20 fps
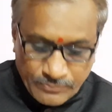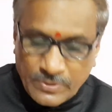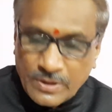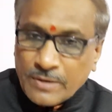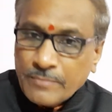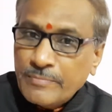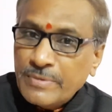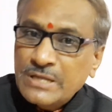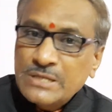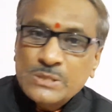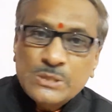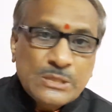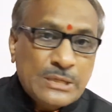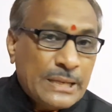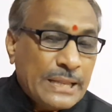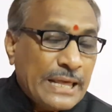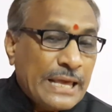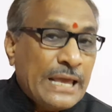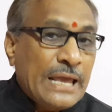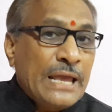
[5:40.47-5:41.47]
Means
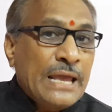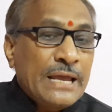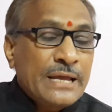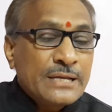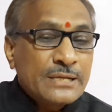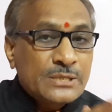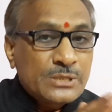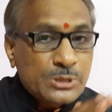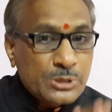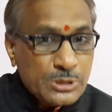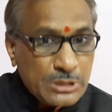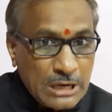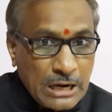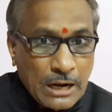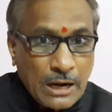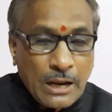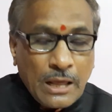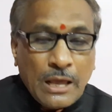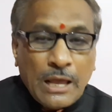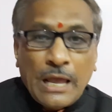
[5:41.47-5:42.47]
they
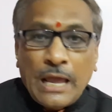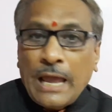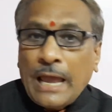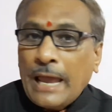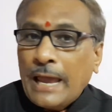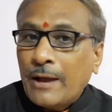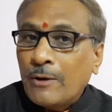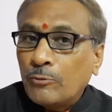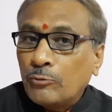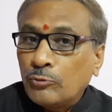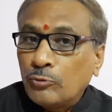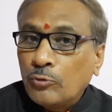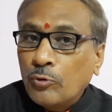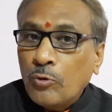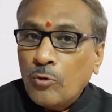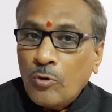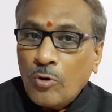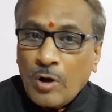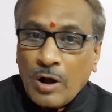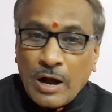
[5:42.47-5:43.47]
still have
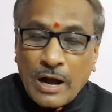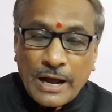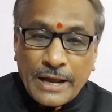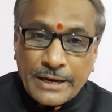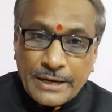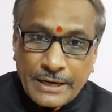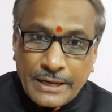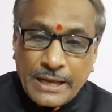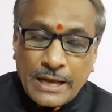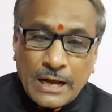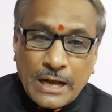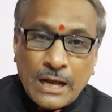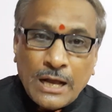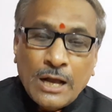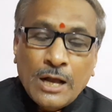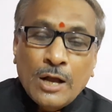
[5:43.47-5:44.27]
no idea